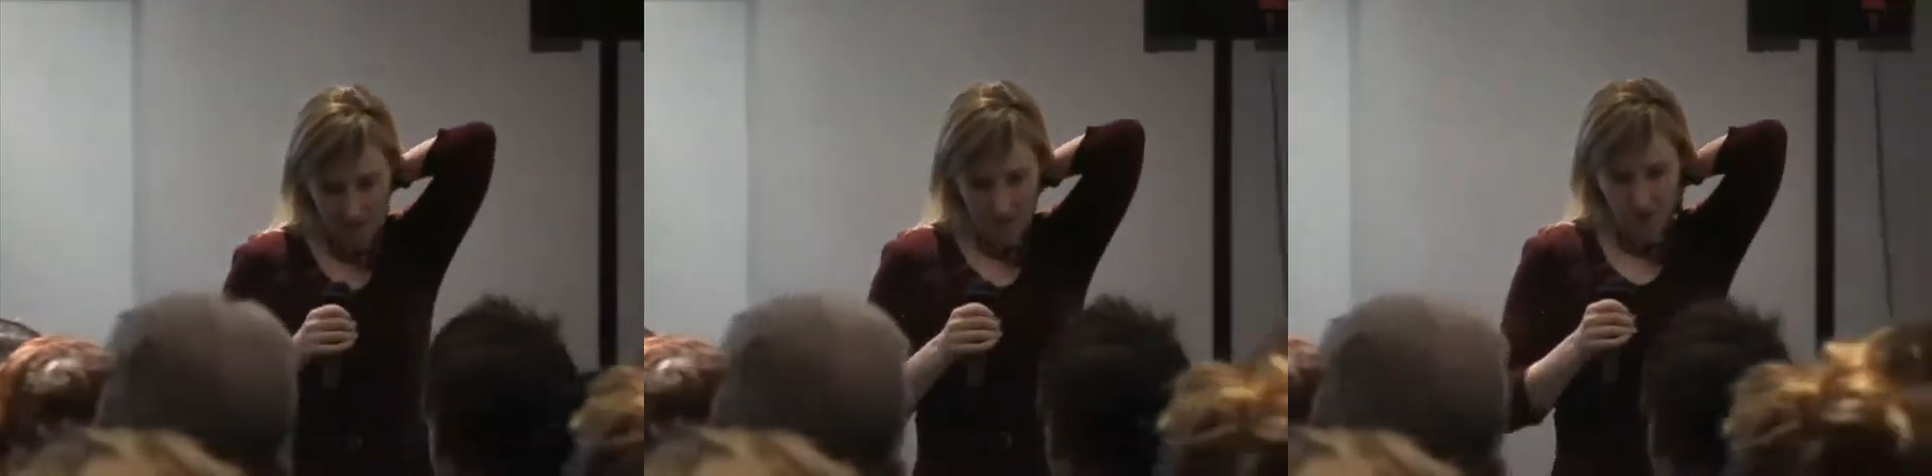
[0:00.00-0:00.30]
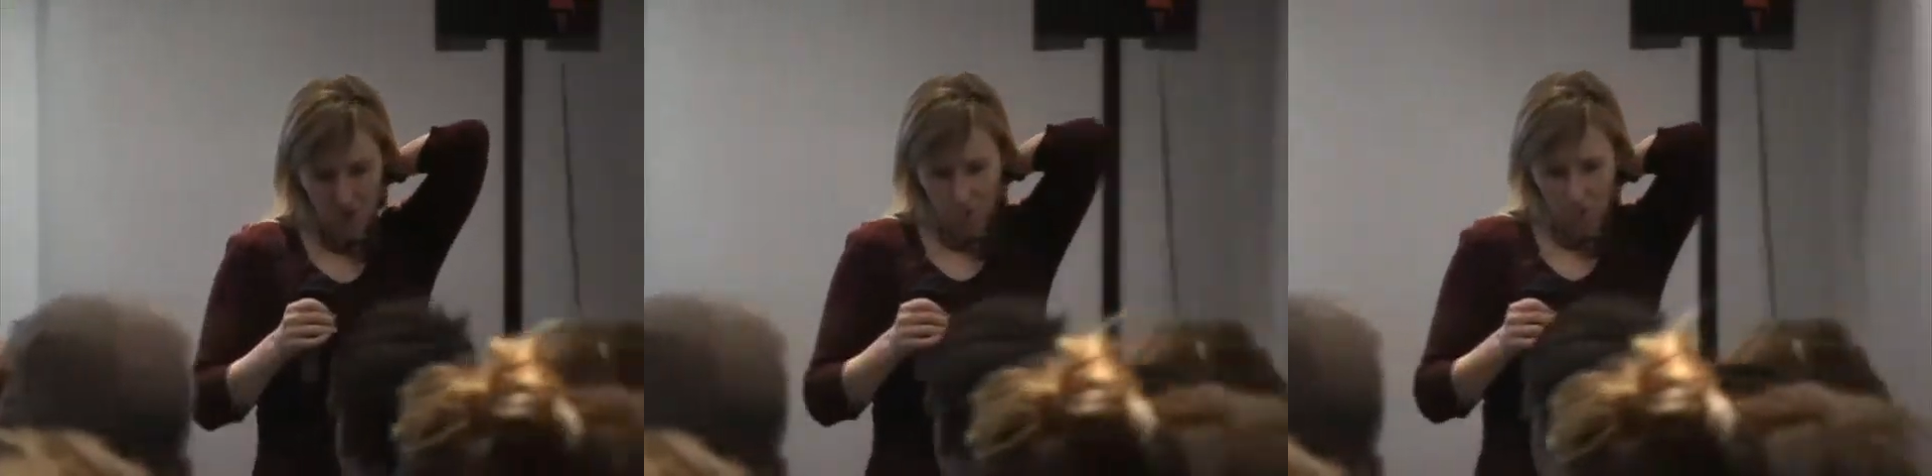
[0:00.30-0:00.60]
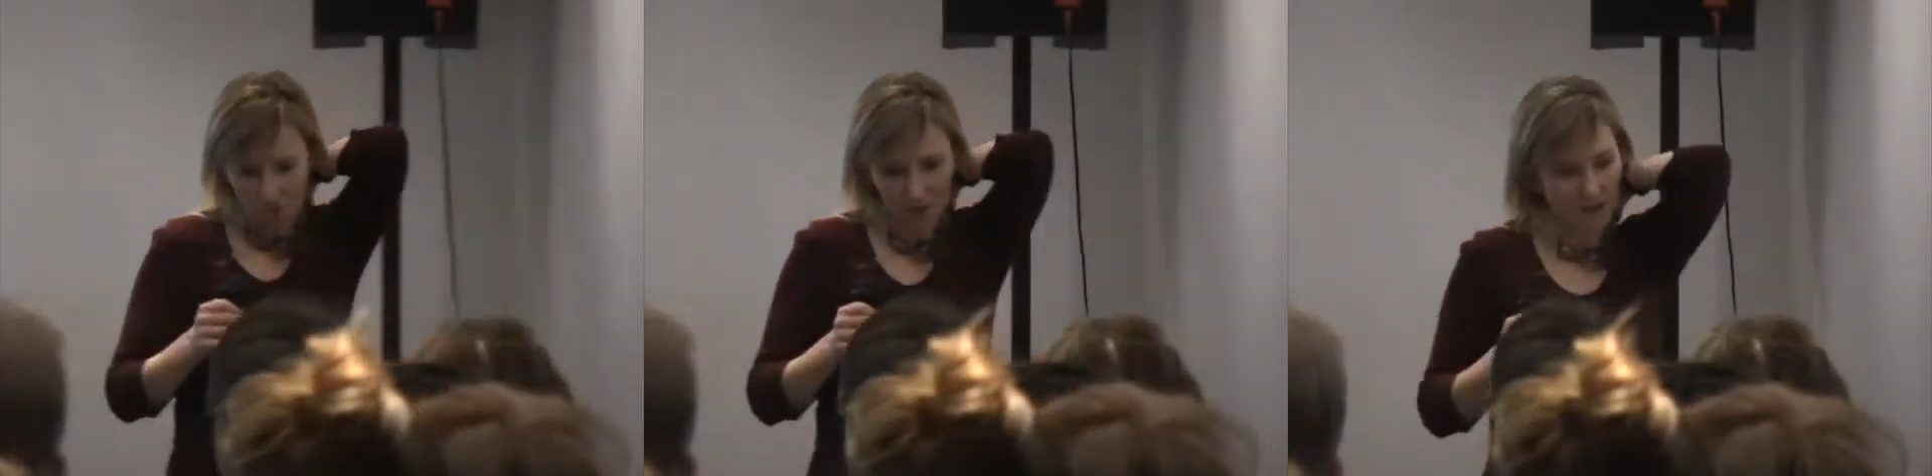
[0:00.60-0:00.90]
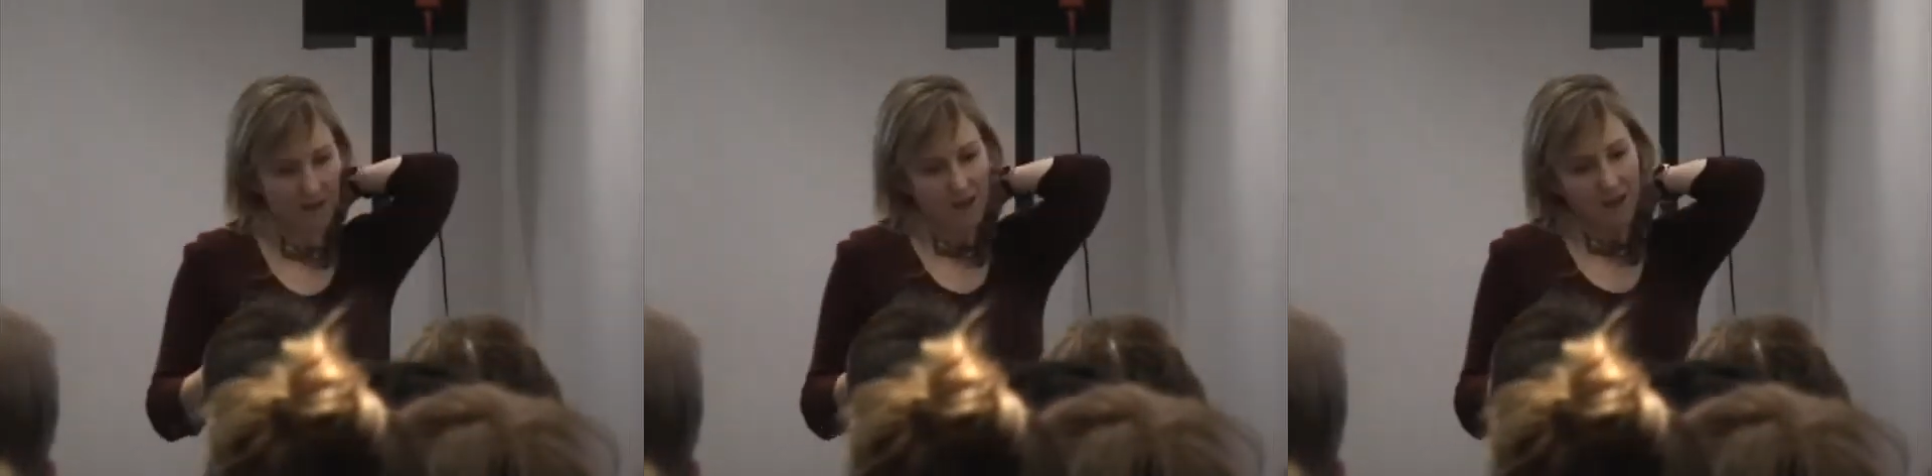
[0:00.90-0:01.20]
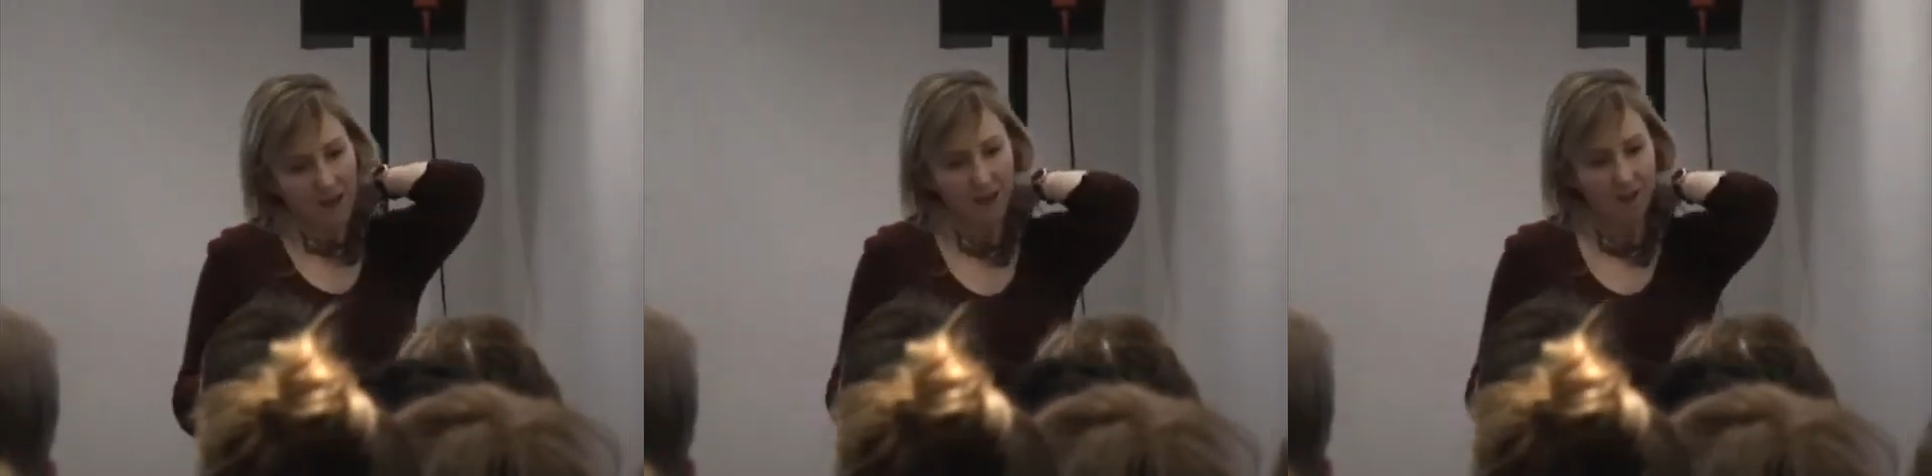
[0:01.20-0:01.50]
This is another word.
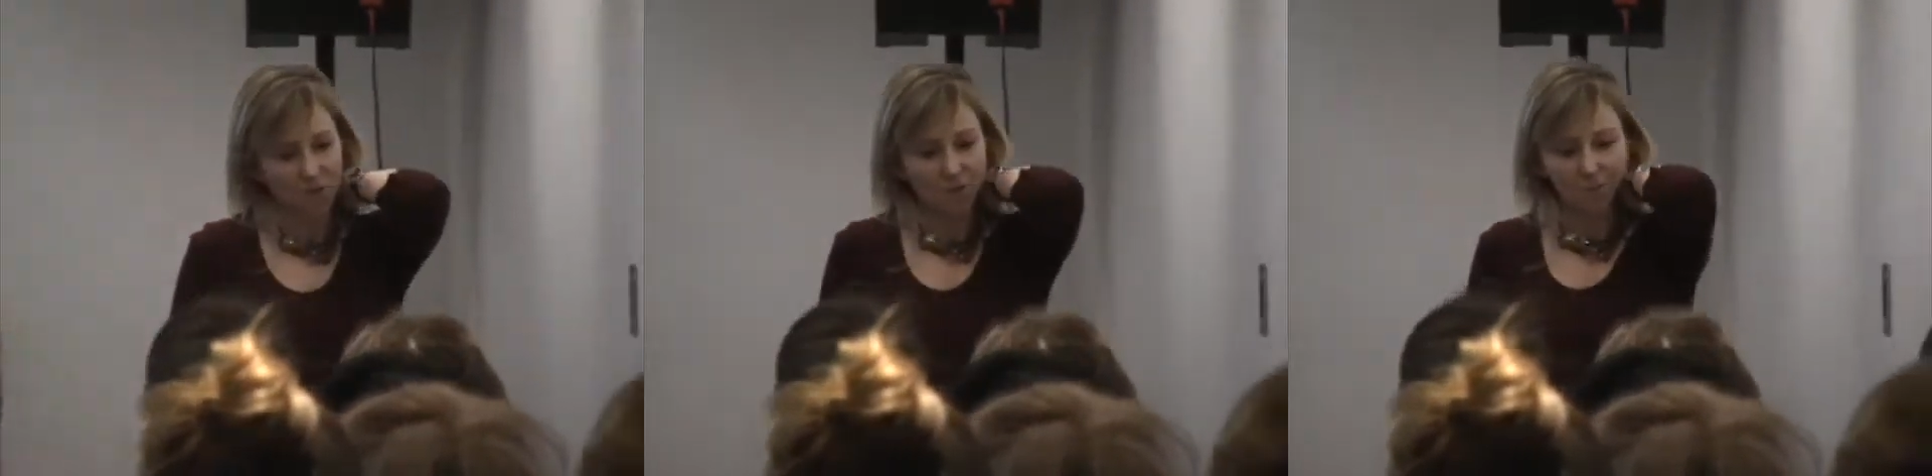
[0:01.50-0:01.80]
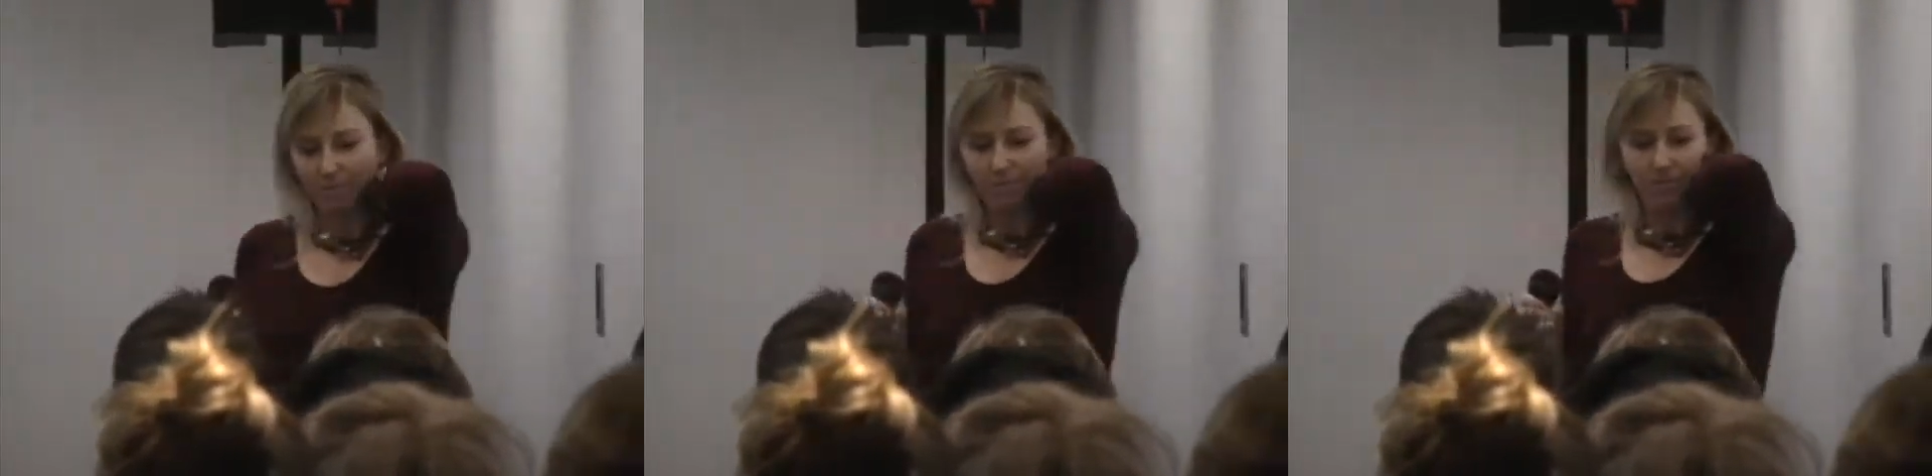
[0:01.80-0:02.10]
Again, I'm just